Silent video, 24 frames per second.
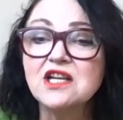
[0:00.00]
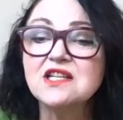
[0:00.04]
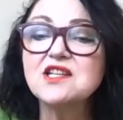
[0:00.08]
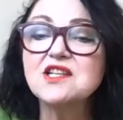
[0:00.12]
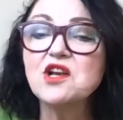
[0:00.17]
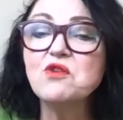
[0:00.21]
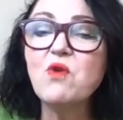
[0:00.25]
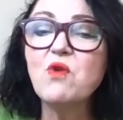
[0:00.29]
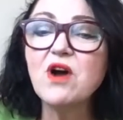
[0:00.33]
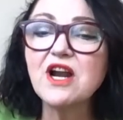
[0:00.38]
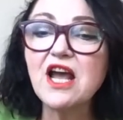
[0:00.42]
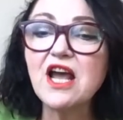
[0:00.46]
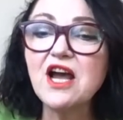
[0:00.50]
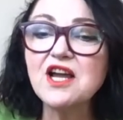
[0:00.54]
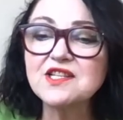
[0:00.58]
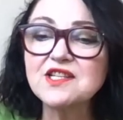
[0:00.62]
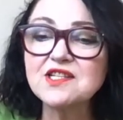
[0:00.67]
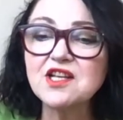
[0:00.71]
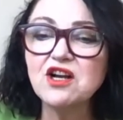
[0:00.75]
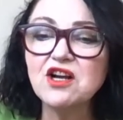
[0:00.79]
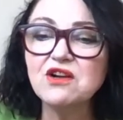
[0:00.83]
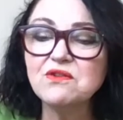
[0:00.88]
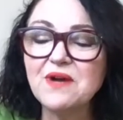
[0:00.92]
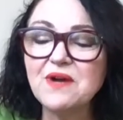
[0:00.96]
So what? Yeah.
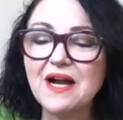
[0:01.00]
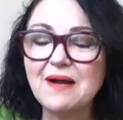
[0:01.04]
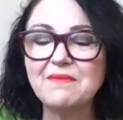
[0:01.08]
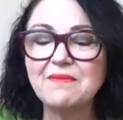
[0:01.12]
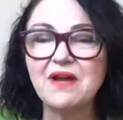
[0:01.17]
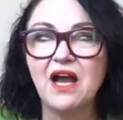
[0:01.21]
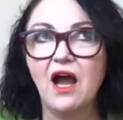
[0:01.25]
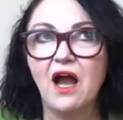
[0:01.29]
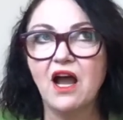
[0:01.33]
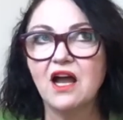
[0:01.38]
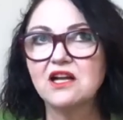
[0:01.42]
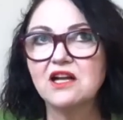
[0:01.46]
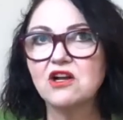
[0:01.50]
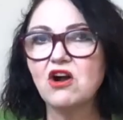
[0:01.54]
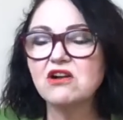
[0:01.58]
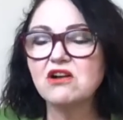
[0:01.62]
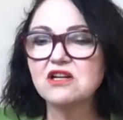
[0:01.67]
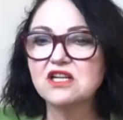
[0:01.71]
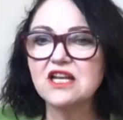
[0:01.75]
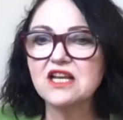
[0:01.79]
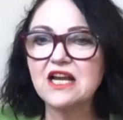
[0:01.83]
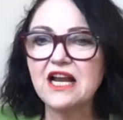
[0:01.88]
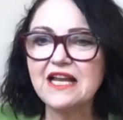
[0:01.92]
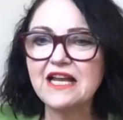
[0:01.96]
So um,
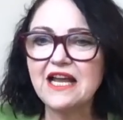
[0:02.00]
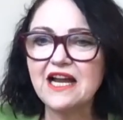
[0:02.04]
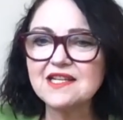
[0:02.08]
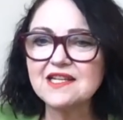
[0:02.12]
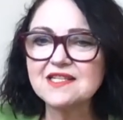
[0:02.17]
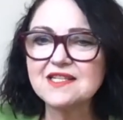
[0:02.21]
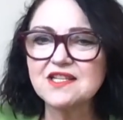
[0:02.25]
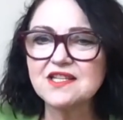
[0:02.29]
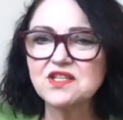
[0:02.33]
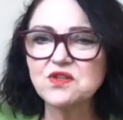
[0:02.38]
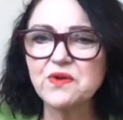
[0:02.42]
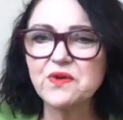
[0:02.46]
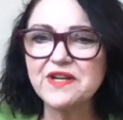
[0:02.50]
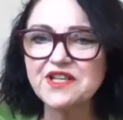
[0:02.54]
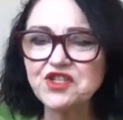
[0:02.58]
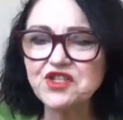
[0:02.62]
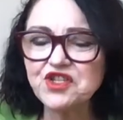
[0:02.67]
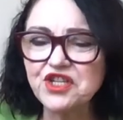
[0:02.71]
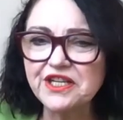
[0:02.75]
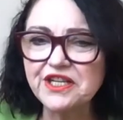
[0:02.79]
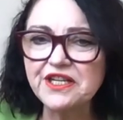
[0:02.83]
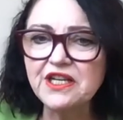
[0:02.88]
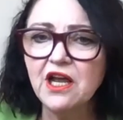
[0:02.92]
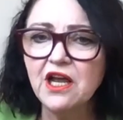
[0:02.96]
God, can I ask this
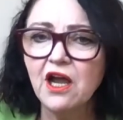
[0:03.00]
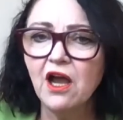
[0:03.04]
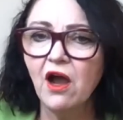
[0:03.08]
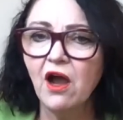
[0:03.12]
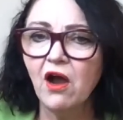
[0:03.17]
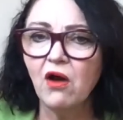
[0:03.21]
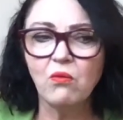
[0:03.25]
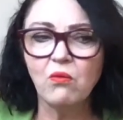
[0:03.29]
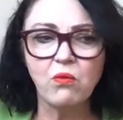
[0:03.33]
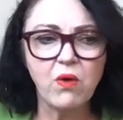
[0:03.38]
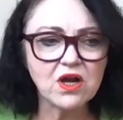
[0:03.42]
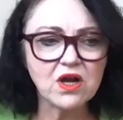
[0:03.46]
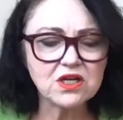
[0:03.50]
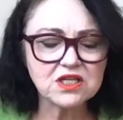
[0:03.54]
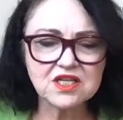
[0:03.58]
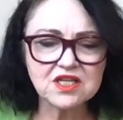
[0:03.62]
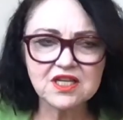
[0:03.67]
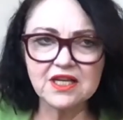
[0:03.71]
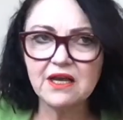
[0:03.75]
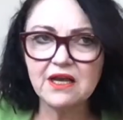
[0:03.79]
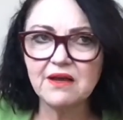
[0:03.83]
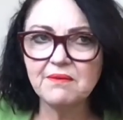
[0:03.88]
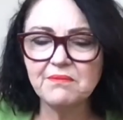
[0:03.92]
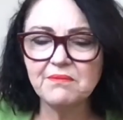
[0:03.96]
question?
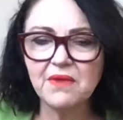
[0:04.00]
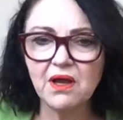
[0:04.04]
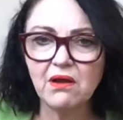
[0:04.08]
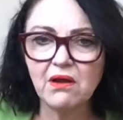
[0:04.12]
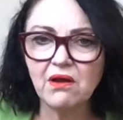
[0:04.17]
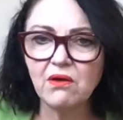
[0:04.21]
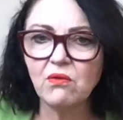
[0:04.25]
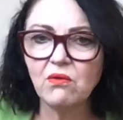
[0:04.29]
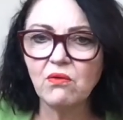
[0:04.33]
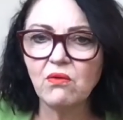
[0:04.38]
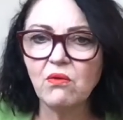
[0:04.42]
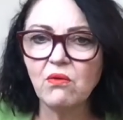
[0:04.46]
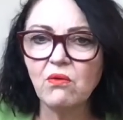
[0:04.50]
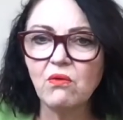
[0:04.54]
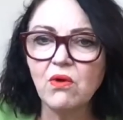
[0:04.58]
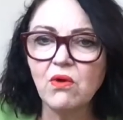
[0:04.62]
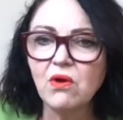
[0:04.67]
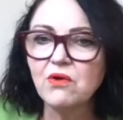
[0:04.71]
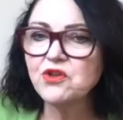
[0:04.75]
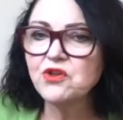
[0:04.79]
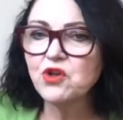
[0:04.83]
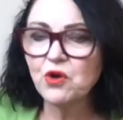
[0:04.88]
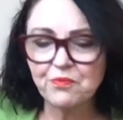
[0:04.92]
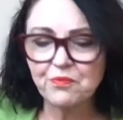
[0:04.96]
What um,
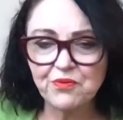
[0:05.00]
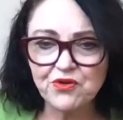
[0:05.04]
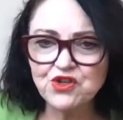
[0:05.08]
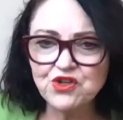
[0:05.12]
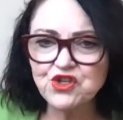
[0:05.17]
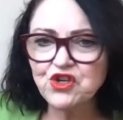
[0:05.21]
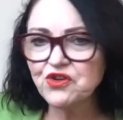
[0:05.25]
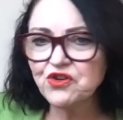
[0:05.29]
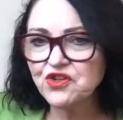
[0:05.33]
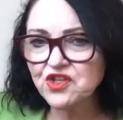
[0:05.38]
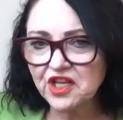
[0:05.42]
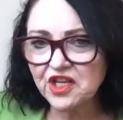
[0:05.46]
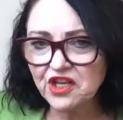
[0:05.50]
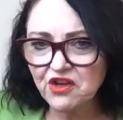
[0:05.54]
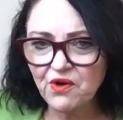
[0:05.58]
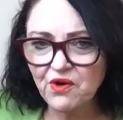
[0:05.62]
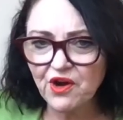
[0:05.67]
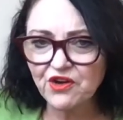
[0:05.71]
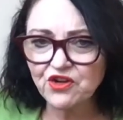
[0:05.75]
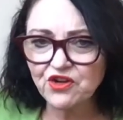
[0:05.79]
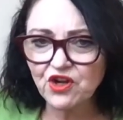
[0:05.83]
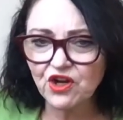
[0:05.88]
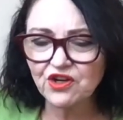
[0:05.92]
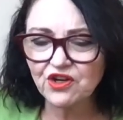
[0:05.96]
you're producing your
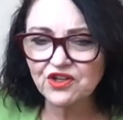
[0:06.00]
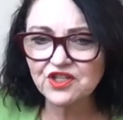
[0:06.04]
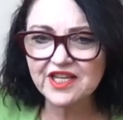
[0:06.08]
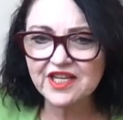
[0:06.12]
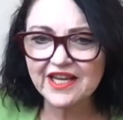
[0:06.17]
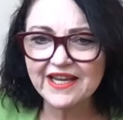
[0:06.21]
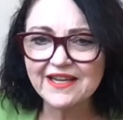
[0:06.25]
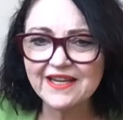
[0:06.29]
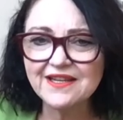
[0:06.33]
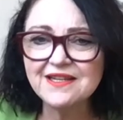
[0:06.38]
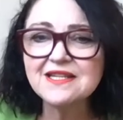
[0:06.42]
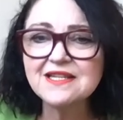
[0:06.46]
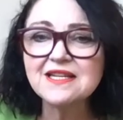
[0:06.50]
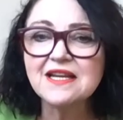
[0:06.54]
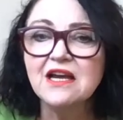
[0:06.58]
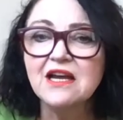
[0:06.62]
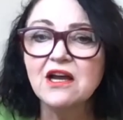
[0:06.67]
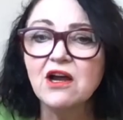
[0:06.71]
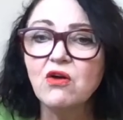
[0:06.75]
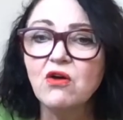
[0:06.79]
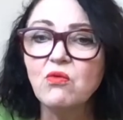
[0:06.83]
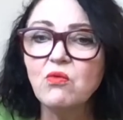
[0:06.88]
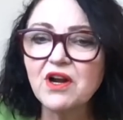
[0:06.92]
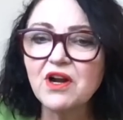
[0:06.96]
own content?
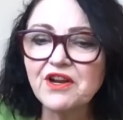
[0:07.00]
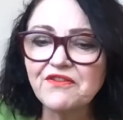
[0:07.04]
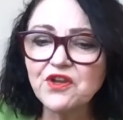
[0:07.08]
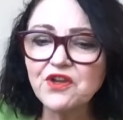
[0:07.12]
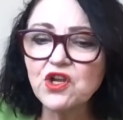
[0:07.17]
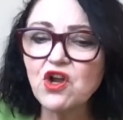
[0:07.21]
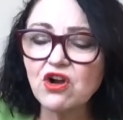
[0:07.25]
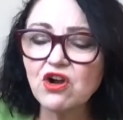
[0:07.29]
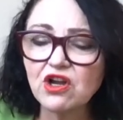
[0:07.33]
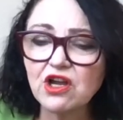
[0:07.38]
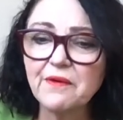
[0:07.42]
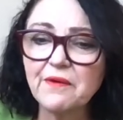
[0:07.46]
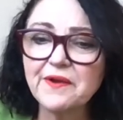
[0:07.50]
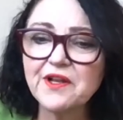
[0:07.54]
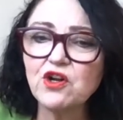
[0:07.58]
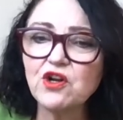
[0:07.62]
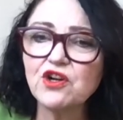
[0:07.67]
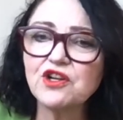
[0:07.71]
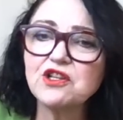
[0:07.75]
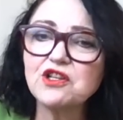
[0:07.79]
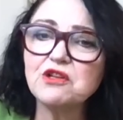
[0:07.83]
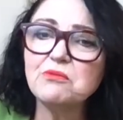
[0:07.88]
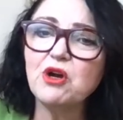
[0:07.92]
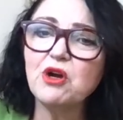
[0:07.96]
What have you got going
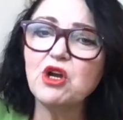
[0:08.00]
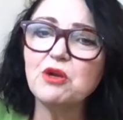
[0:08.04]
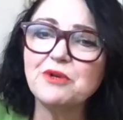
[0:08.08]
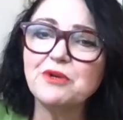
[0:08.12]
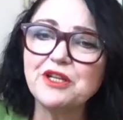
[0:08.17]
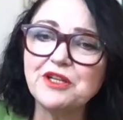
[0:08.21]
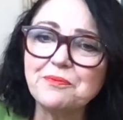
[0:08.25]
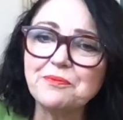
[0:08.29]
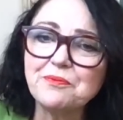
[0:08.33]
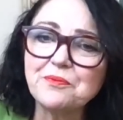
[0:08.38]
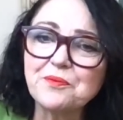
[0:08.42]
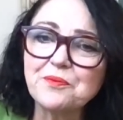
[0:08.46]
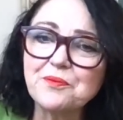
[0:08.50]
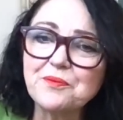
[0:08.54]
on at the moment?